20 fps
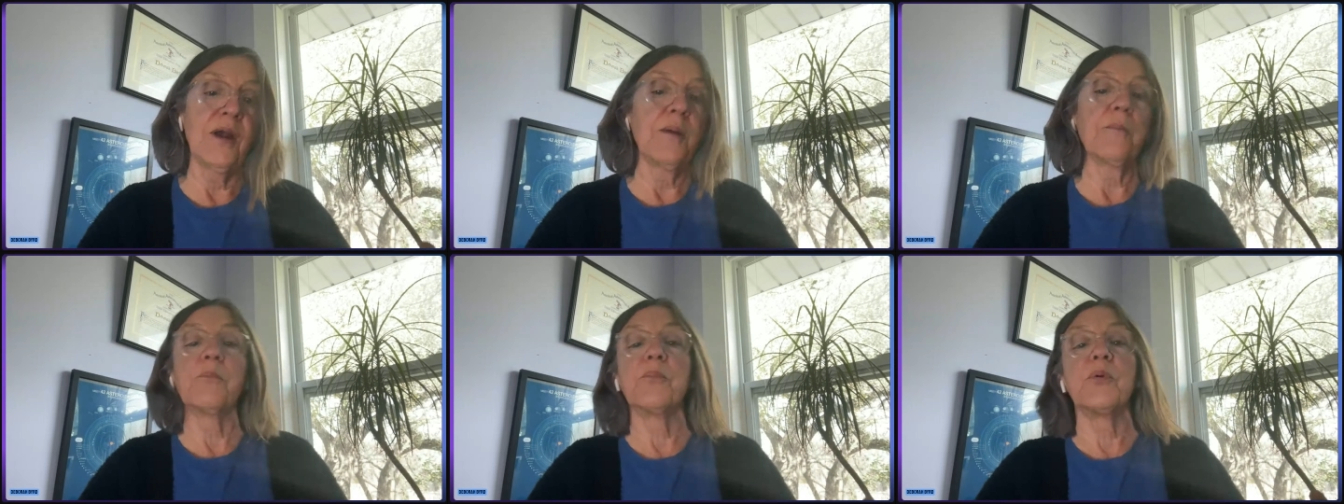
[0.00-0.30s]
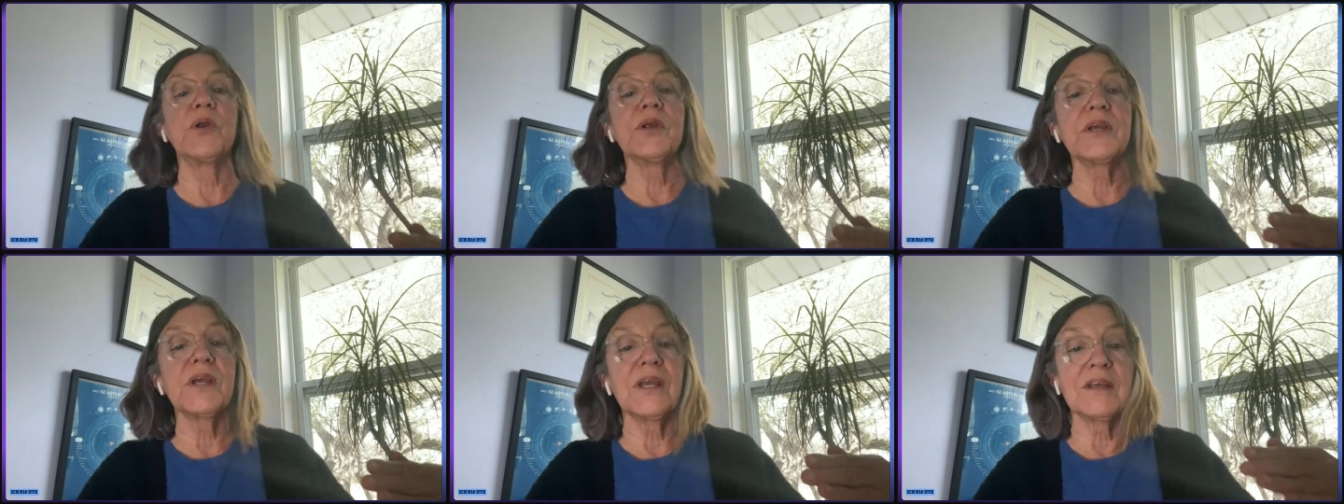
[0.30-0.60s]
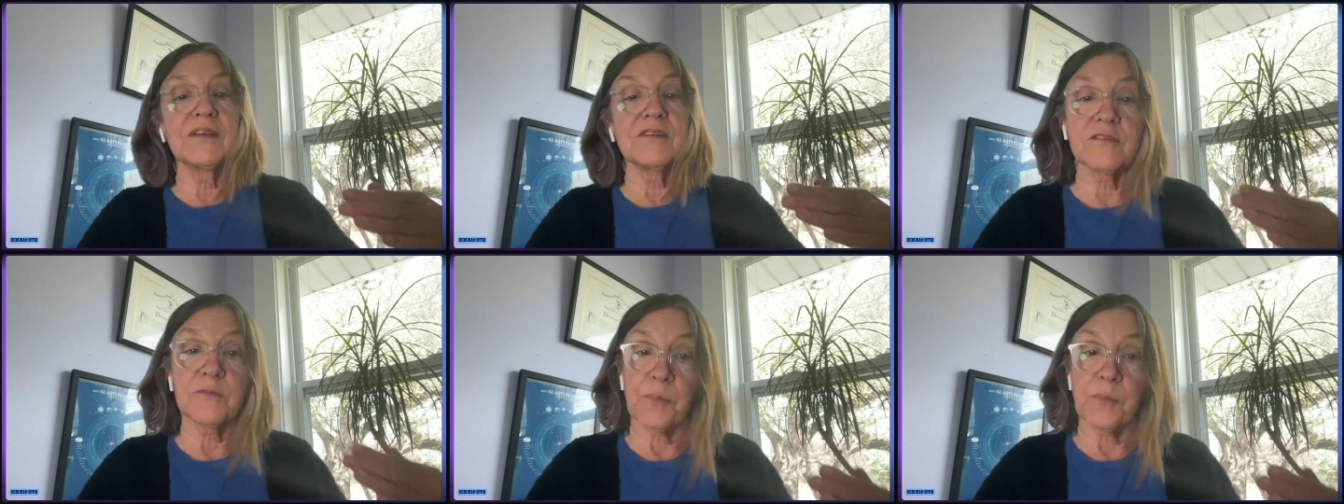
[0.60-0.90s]
bringing
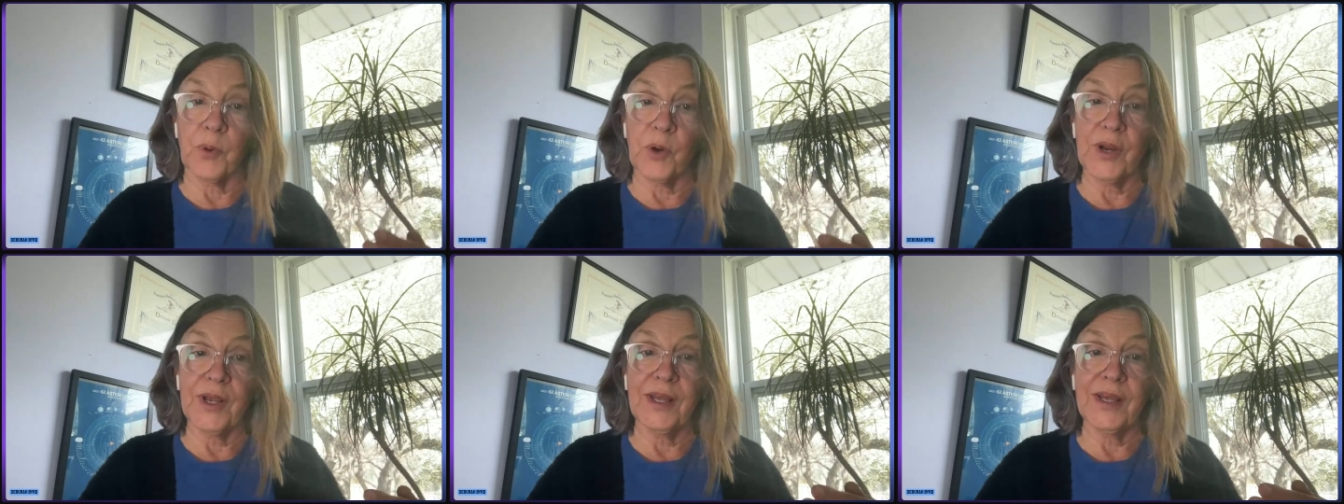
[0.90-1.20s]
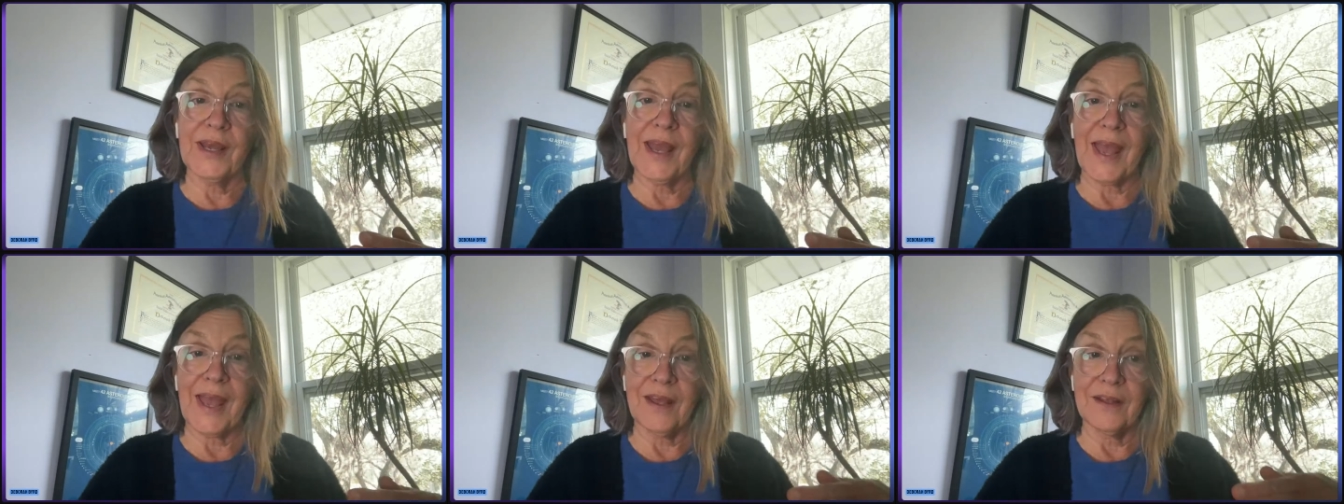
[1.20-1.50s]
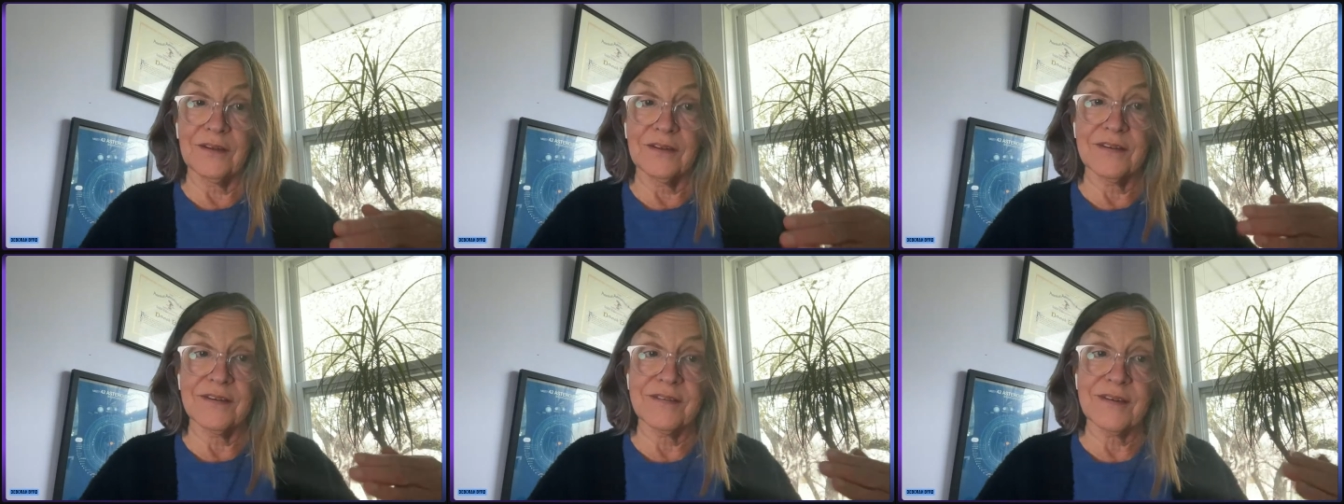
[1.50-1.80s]
spring and
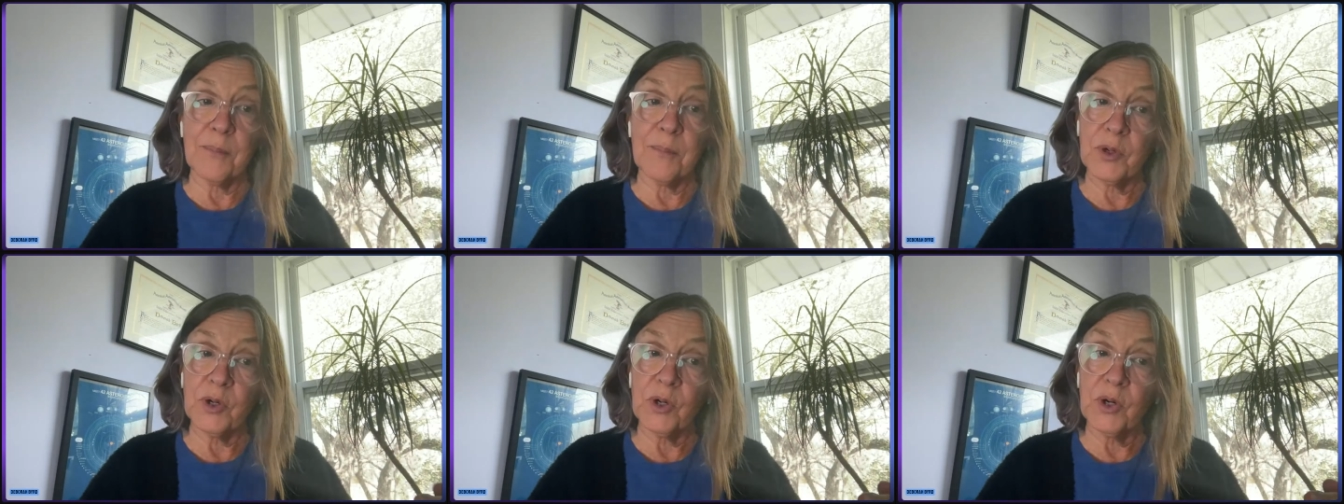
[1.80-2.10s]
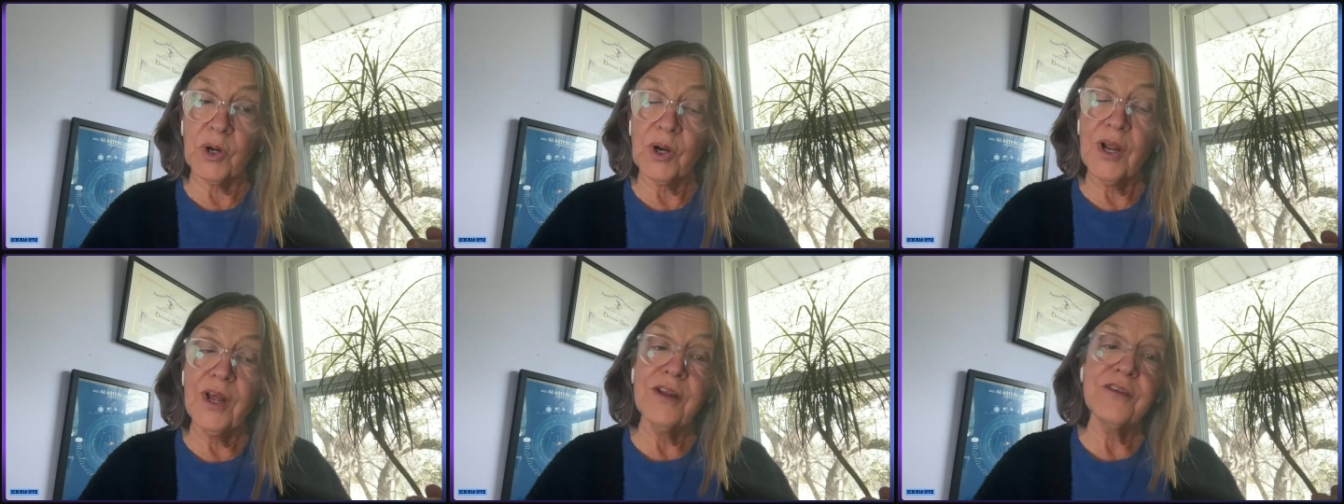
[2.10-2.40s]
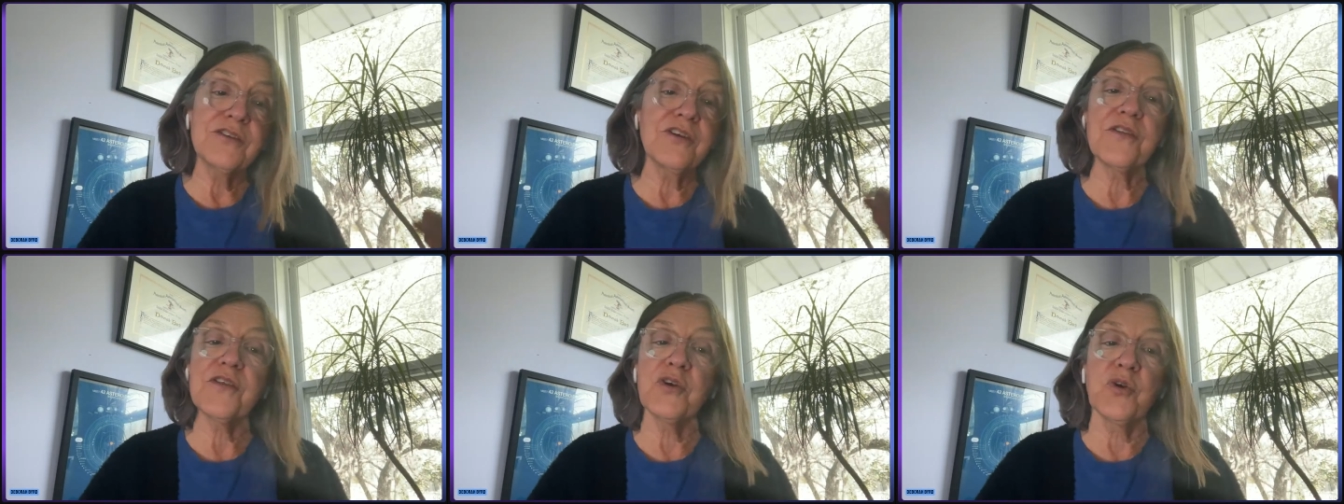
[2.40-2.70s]
summer
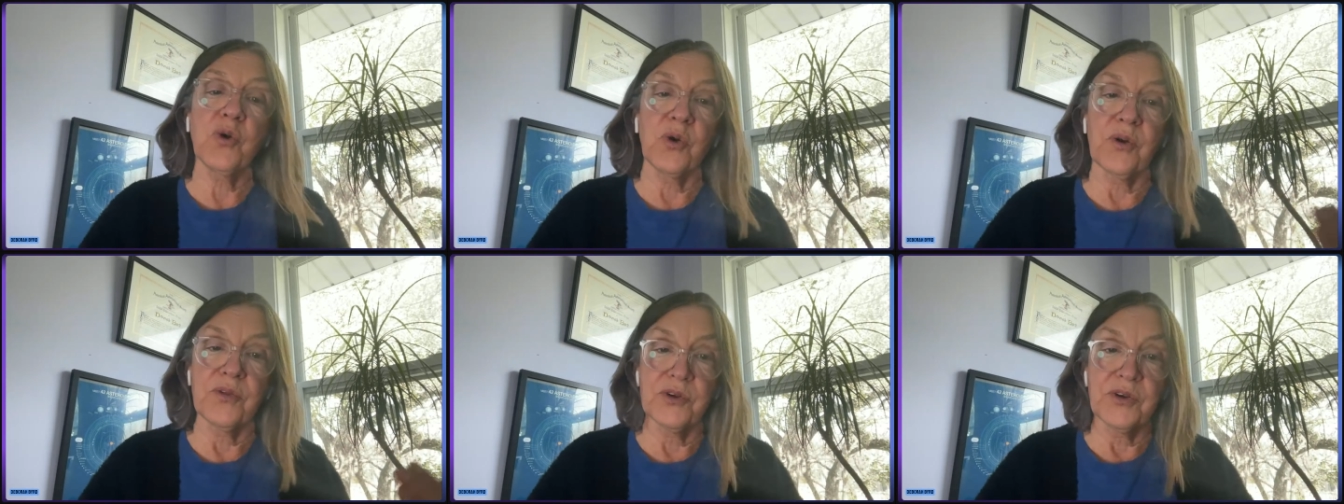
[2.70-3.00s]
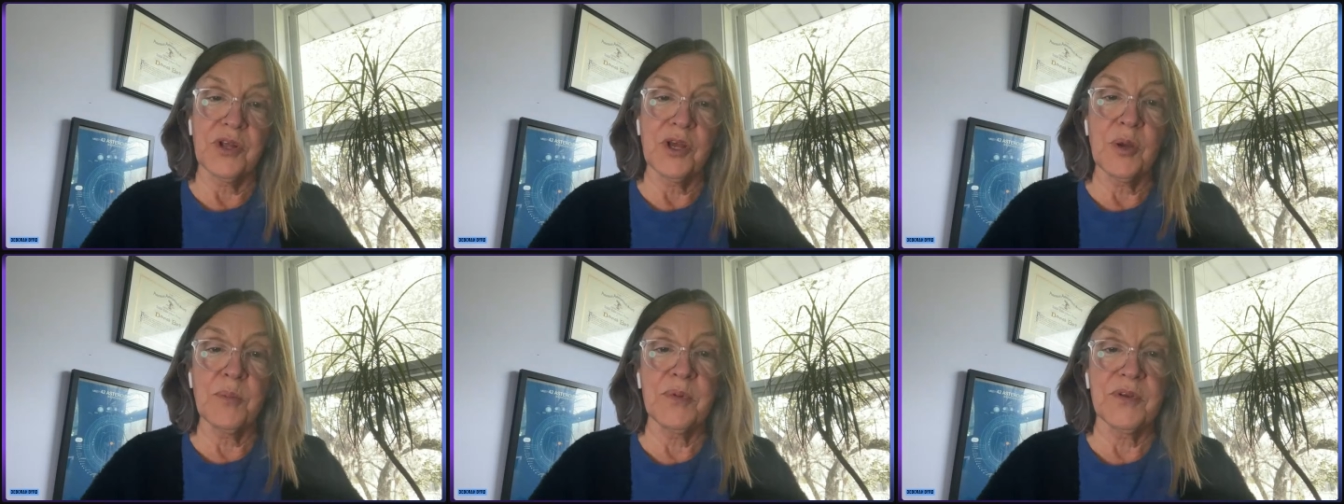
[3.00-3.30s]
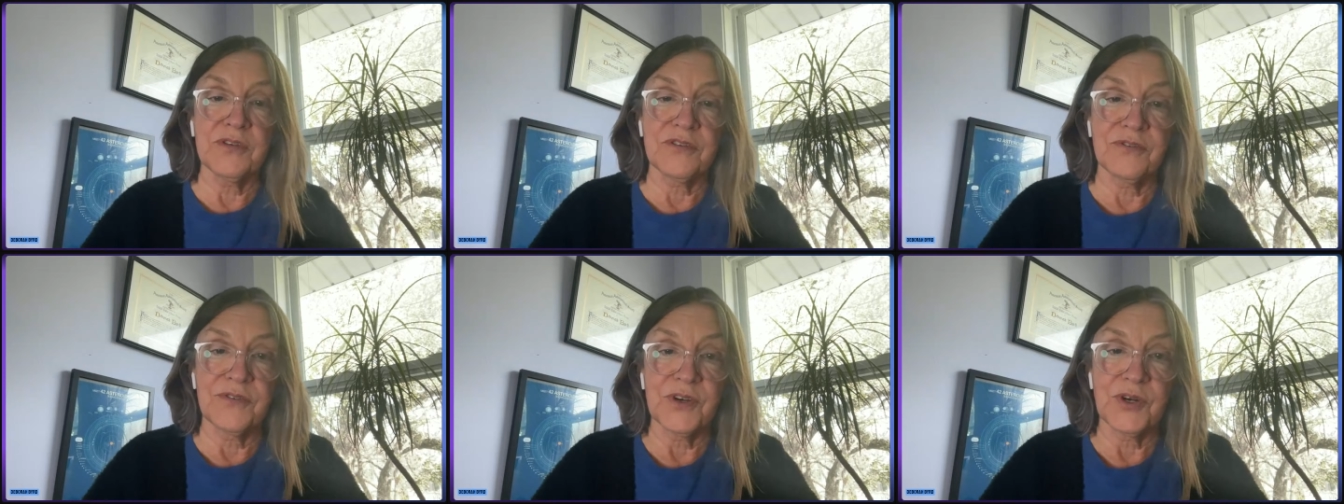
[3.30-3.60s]
to the northern
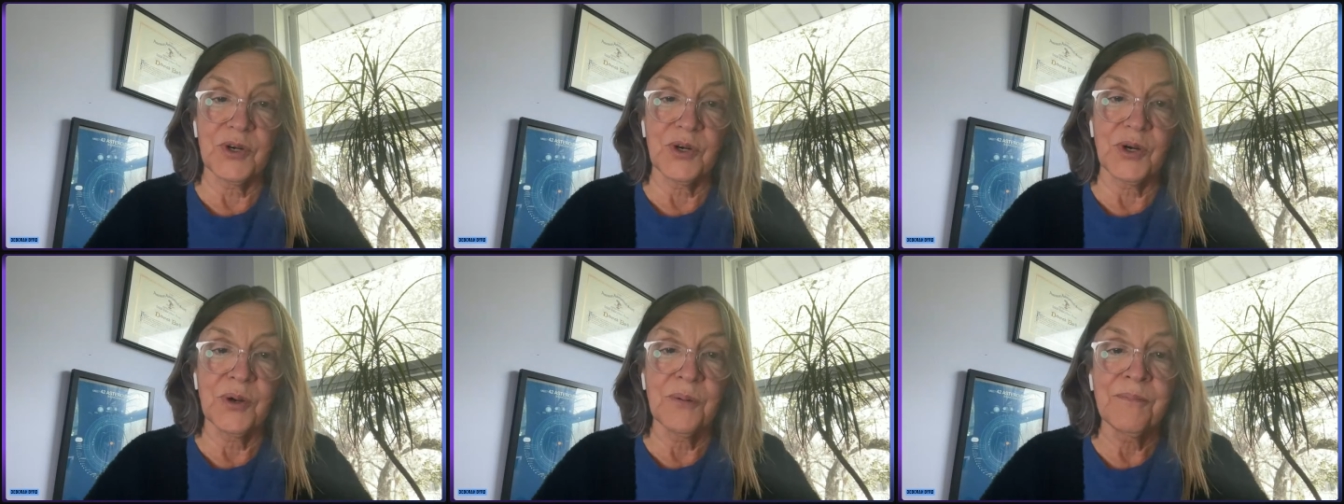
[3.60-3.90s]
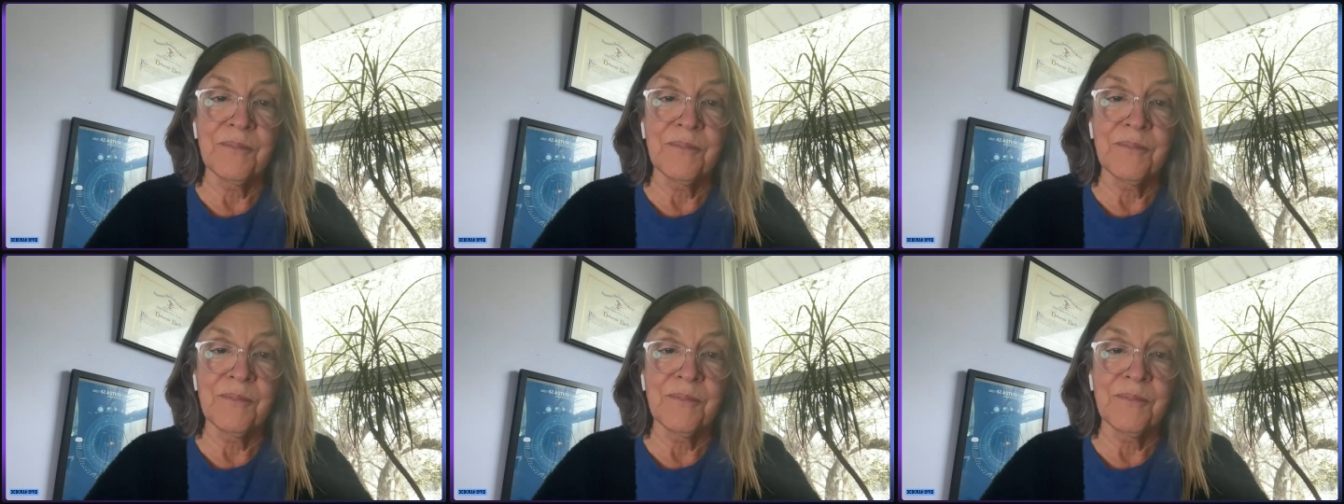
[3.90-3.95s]
hemisphere.